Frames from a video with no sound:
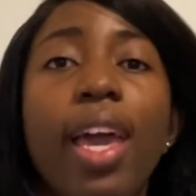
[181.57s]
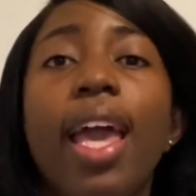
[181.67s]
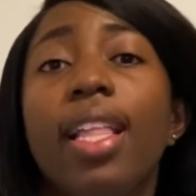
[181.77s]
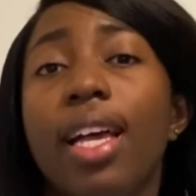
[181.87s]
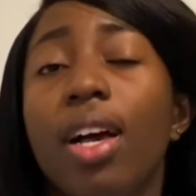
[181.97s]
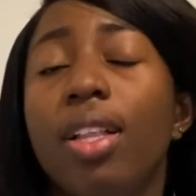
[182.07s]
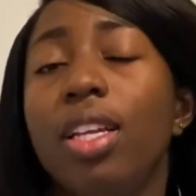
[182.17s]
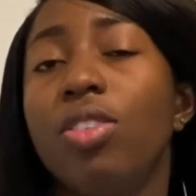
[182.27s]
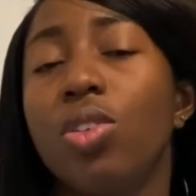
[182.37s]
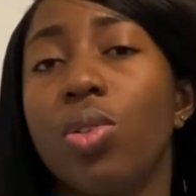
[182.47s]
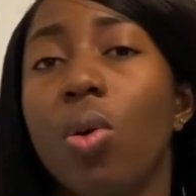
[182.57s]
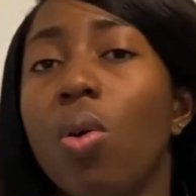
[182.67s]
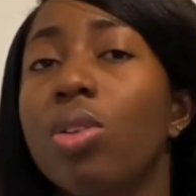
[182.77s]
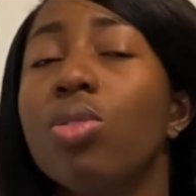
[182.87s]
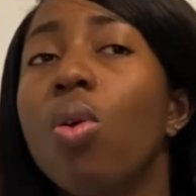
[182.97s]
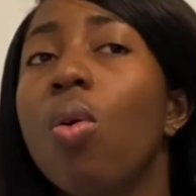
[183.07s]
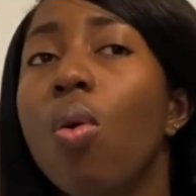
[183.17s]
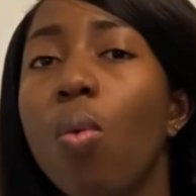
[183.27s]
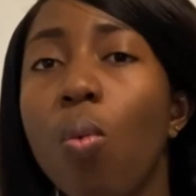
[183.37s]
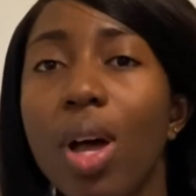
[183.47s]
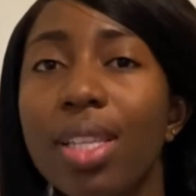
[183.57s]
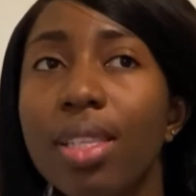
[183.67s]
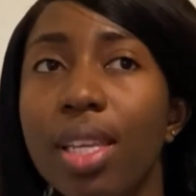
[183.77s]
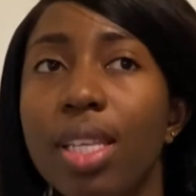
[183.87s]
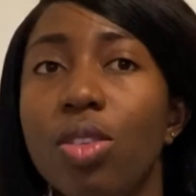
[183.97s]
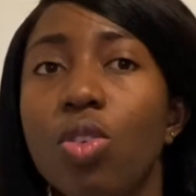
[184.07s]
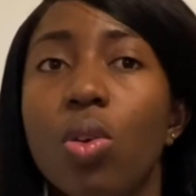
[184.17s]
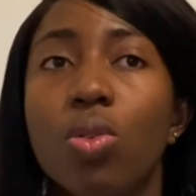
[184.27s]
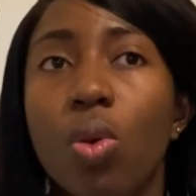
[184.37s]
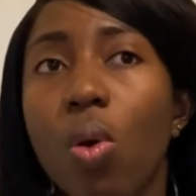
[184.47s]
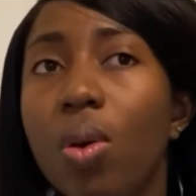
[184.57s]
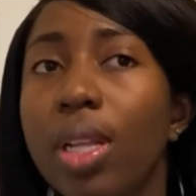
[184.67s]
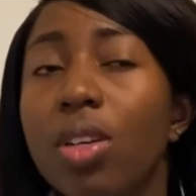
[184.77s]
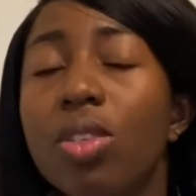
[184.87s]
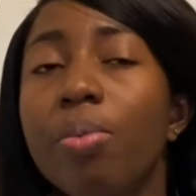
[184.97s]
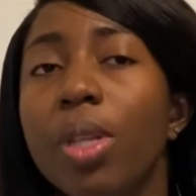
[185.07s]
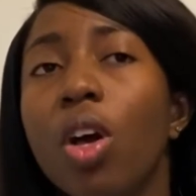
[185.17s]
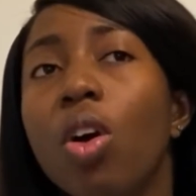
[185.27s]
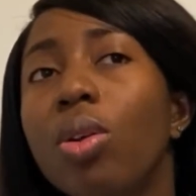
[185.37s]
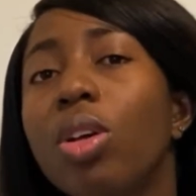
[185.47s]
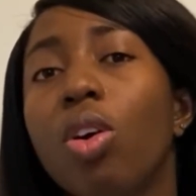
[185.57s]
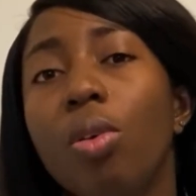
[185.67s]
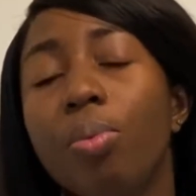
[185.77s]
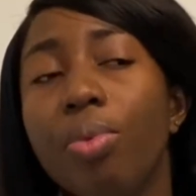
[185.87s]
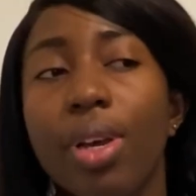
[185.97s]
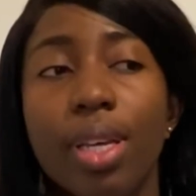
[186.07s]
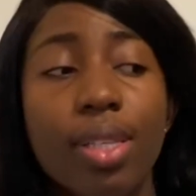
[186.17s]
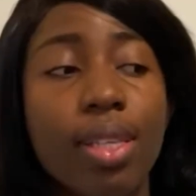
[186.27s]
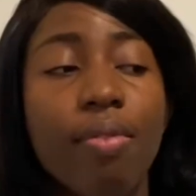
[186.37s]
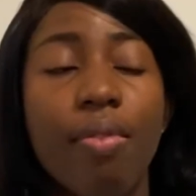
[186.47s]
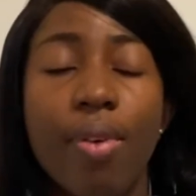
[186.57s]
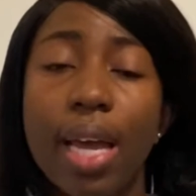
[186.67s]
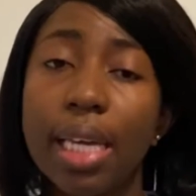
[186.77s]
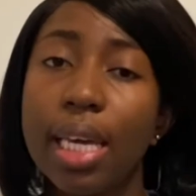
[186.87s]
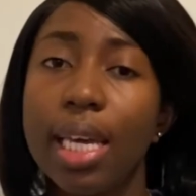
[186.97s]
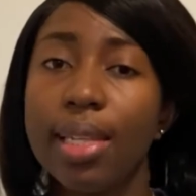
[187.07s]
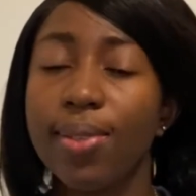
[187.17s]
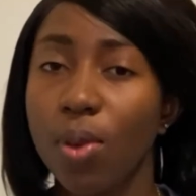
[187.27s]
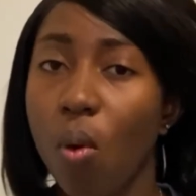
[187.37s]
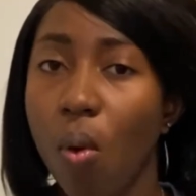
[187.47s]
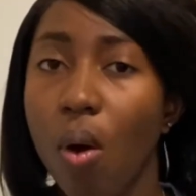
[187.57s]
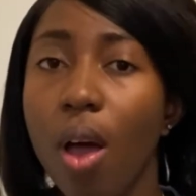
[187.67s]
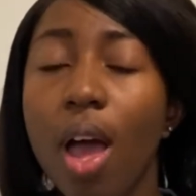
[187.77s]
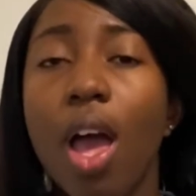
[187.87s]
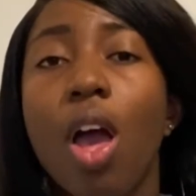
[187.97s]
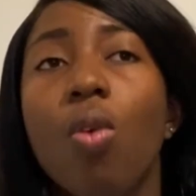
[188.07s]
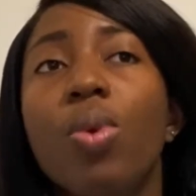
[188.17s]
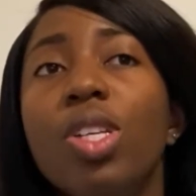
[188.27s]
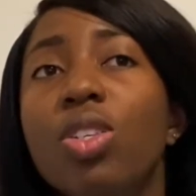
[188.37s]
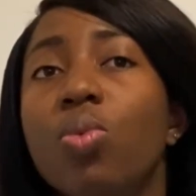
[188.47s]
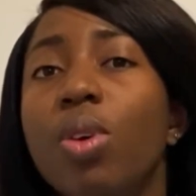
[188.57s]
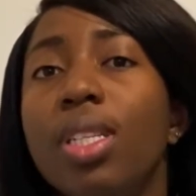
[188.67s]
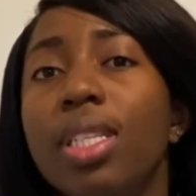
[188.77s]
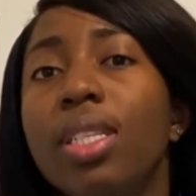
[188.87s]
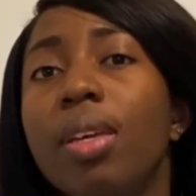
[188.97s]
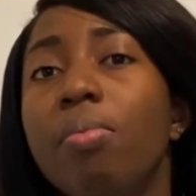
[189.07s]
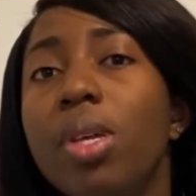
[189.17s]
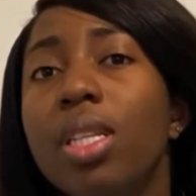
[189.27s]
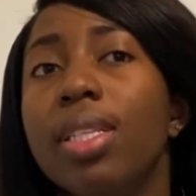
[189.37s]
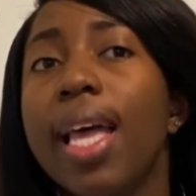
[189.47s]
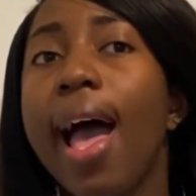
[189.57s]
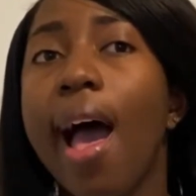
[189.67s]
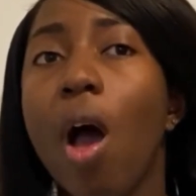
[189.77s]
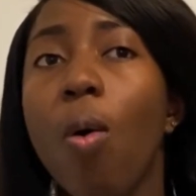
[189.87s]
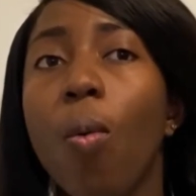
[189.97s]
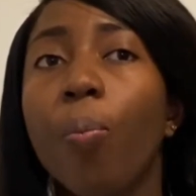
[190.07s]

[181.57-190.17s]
and calculate your score. So what is your score? There's something called the comprehensive ranking score, which is what determines how